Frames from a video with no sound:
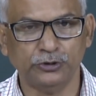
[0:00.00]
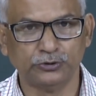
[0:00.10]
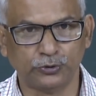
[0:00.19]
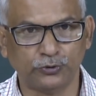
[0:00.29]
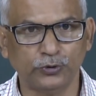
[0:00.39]

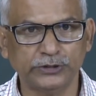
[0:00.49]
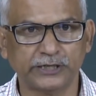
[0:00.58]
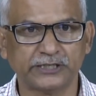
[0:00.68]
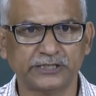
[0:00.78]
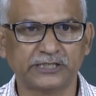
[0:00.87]
So, those
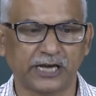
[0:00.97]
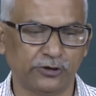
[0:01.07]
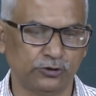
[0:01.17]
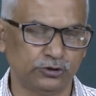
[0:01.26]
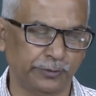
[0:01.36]
addresses can
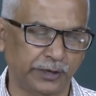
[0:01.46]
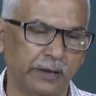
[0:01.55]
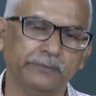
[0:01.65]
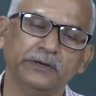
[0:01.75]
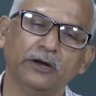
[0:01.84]
also be
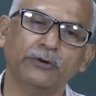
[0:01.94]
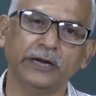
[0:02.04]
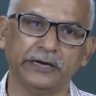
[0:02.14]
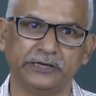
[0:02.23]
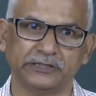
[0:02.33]
kept in our
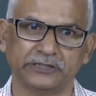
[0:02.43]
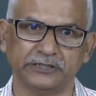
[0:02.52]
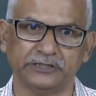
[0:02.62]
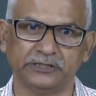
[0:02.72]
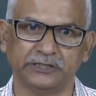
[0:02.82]
address
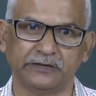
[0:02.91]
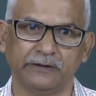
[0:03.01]
register.